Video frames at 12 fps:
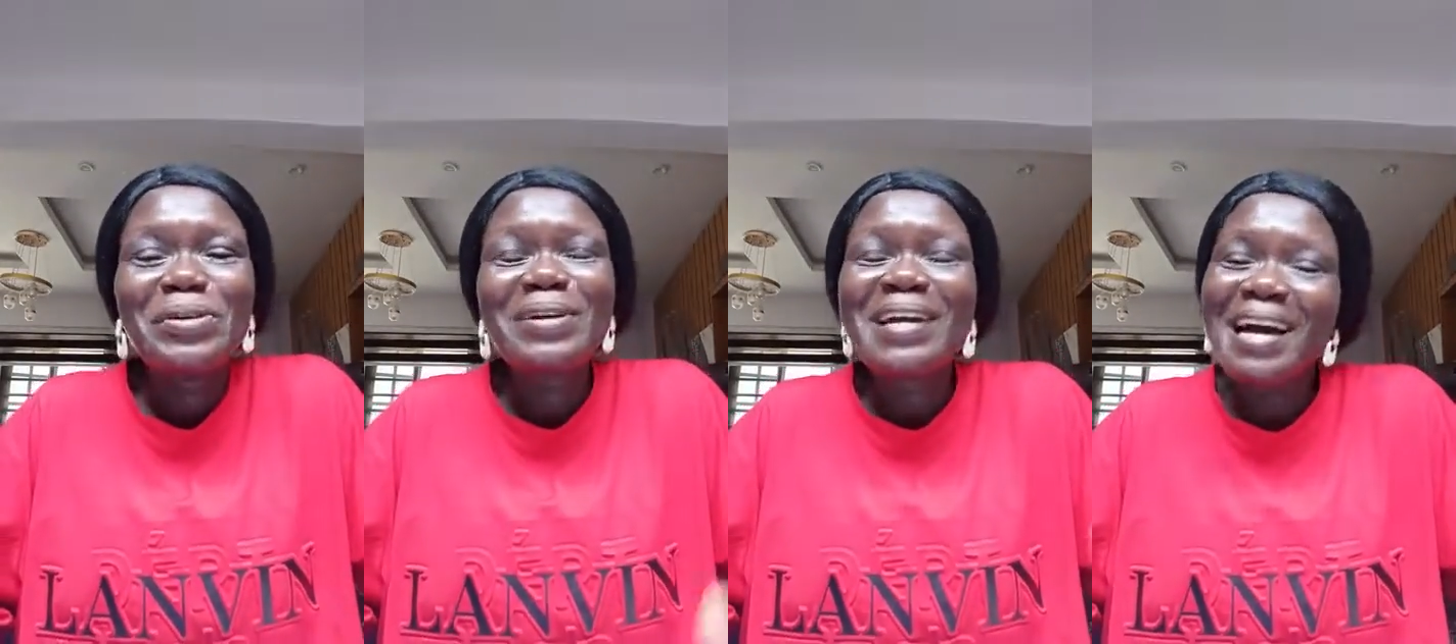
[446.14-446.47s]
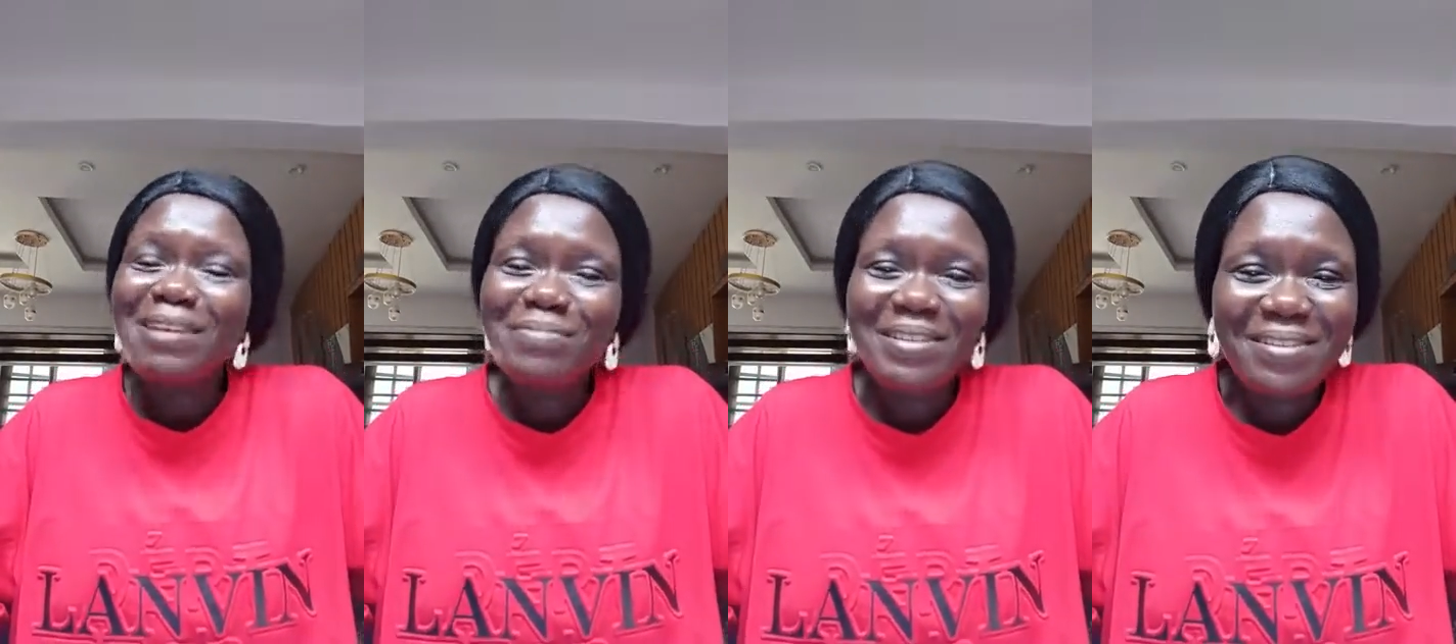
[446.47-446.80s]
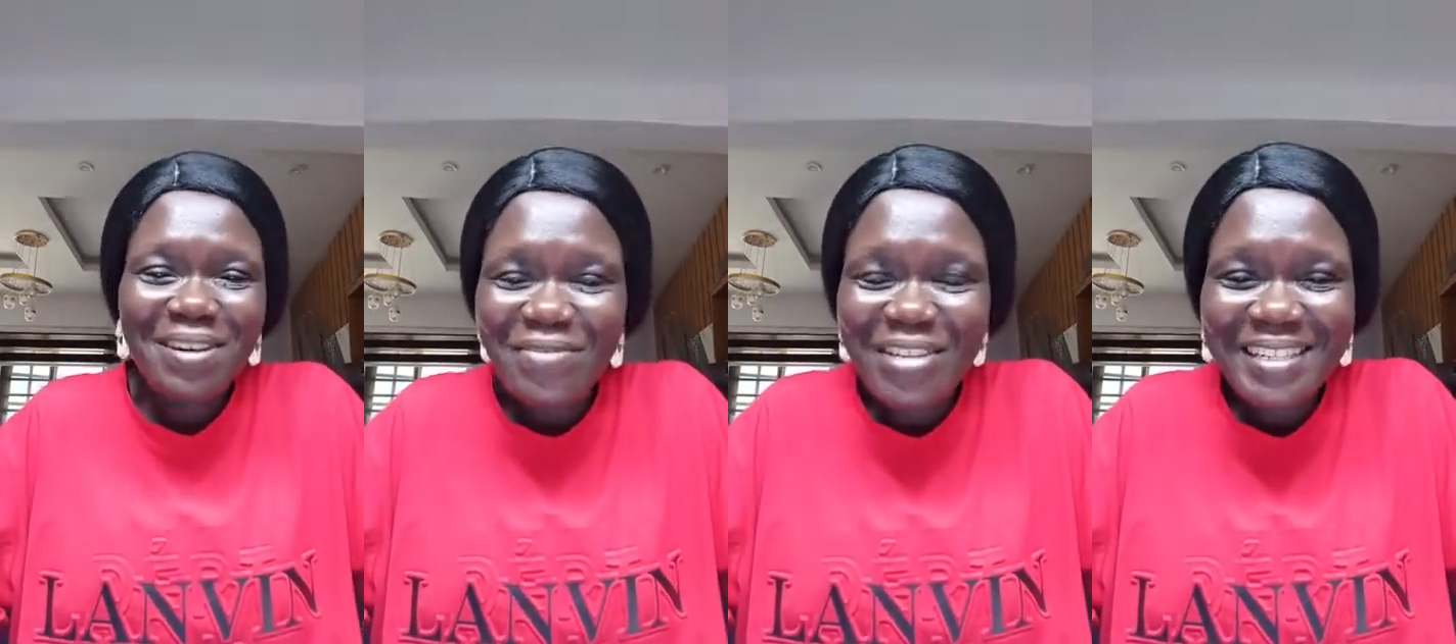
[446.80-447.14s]
you can be
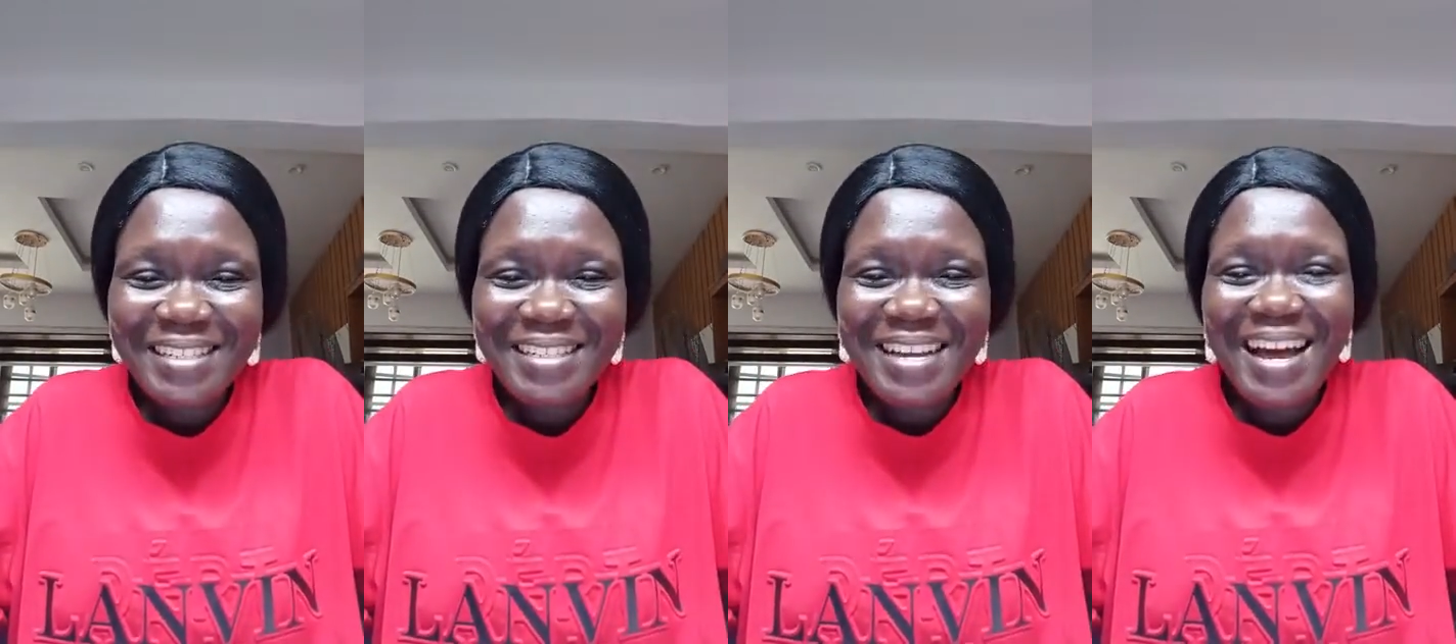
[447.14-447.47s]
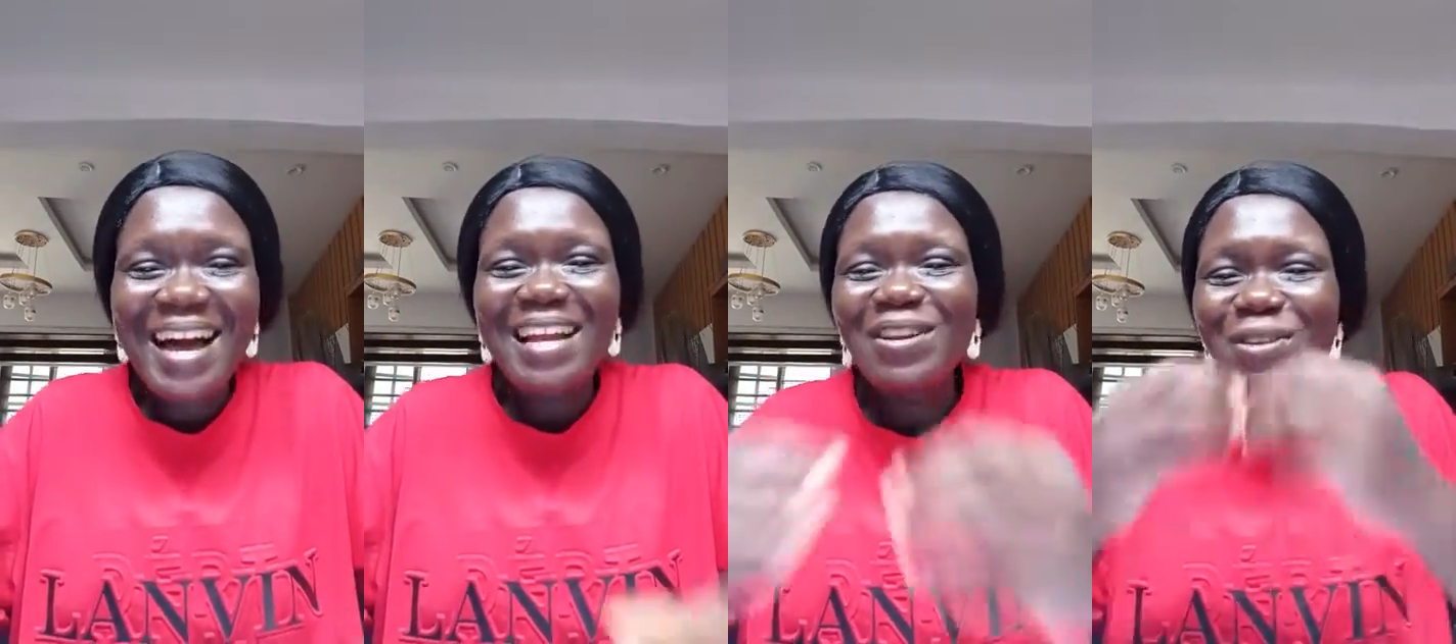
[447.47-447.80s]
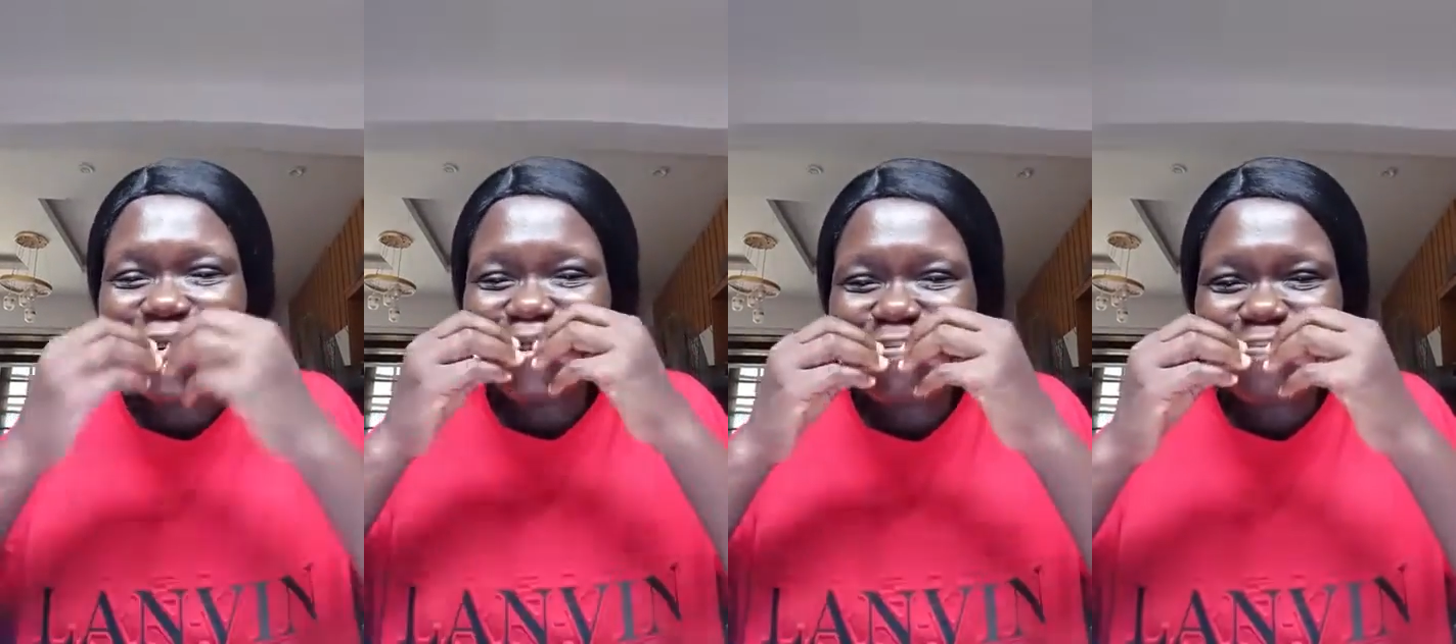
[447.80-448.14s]
covered and
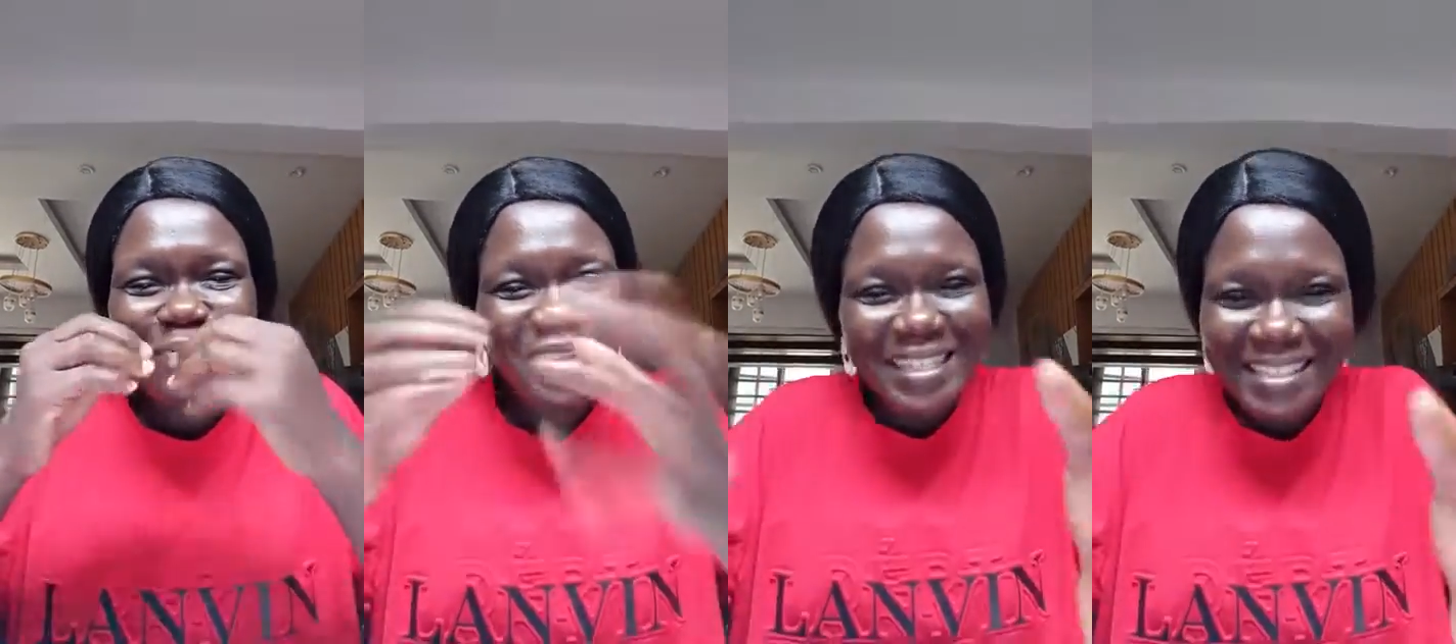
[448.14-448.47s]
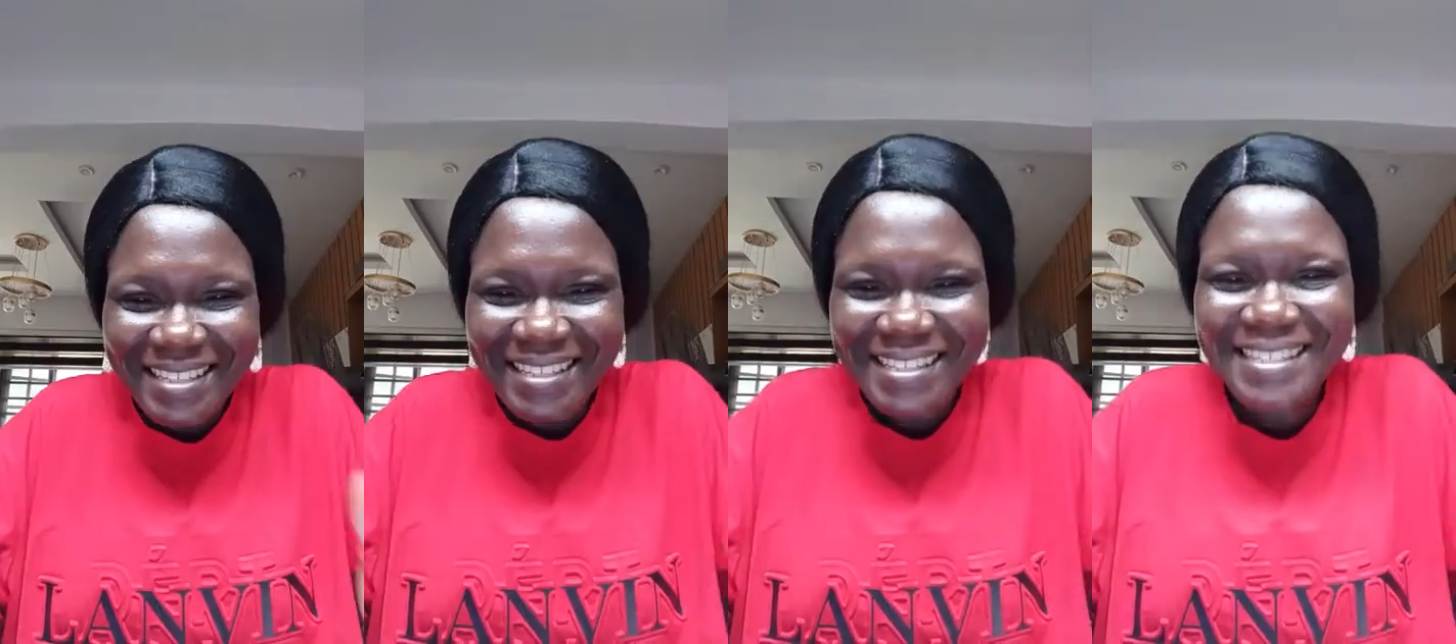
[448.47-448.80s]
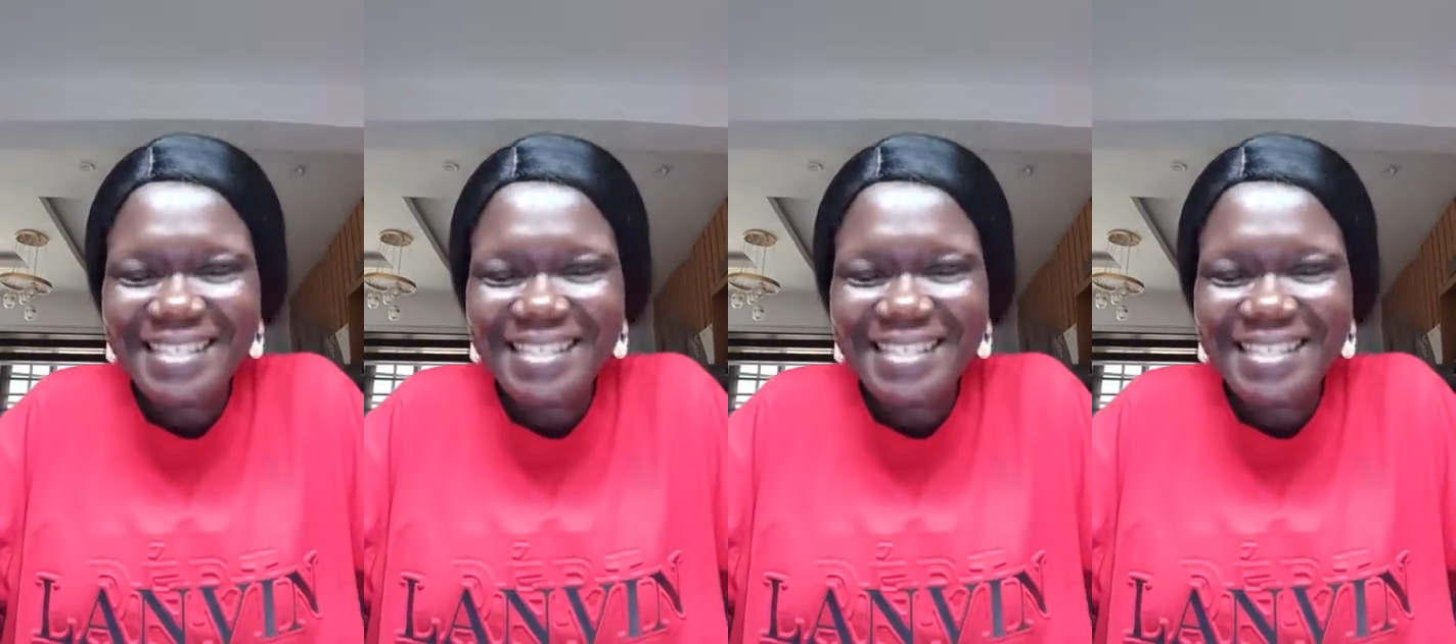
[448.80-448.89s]
look pretty.